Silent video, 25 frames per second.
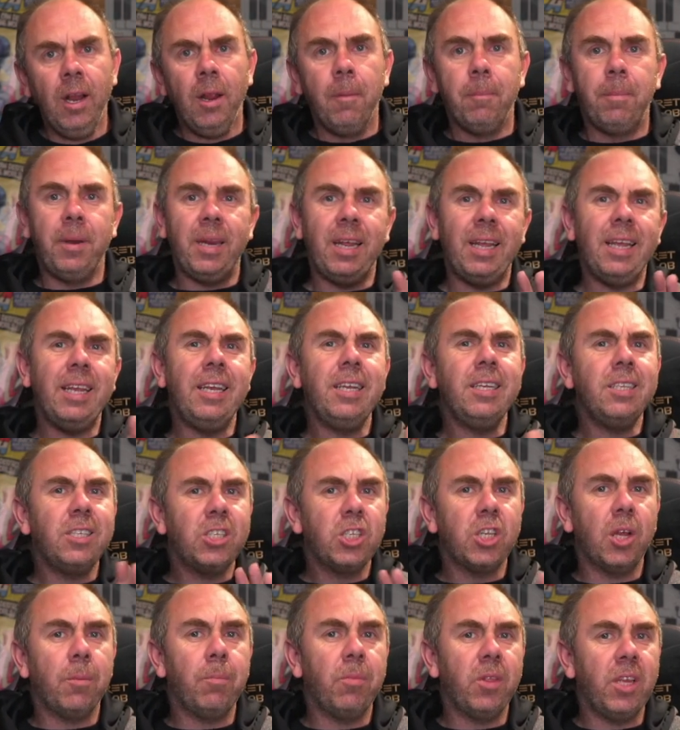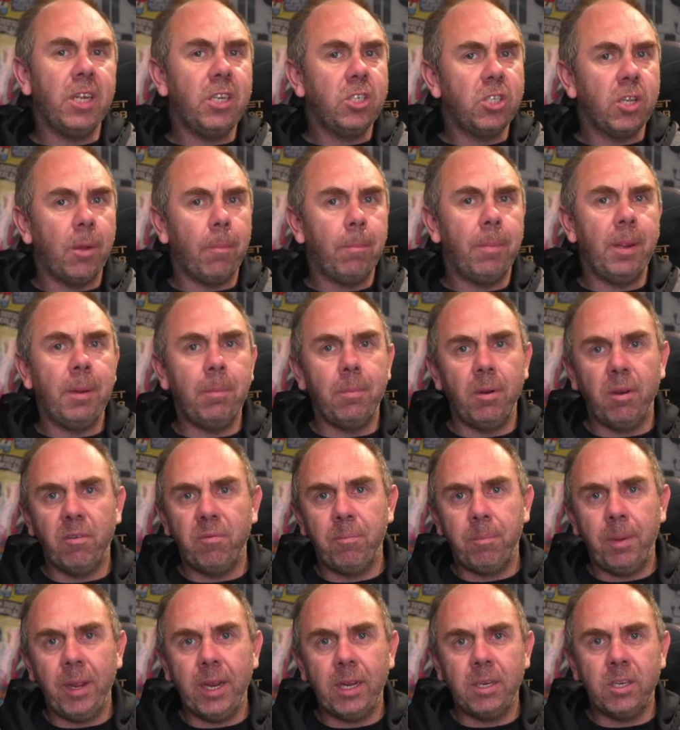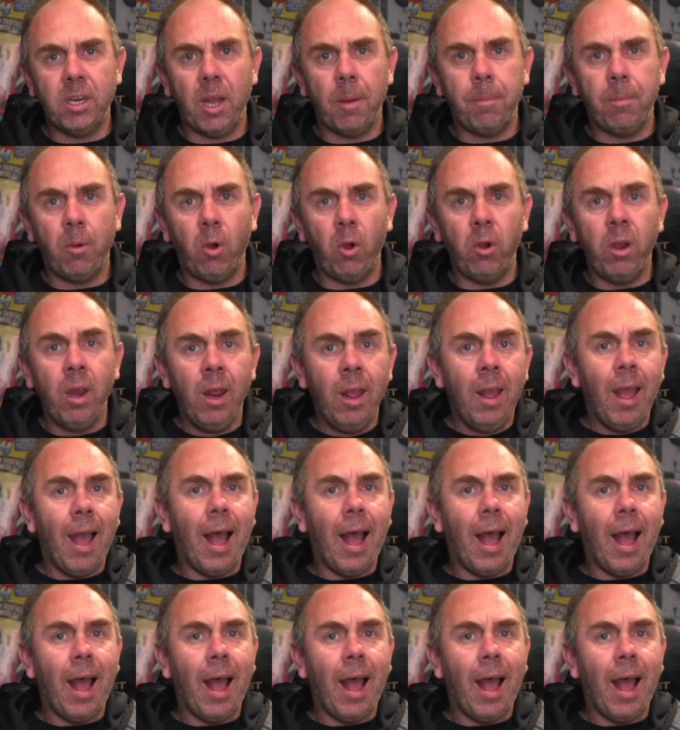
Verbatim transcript: but it is something some people have picked up on.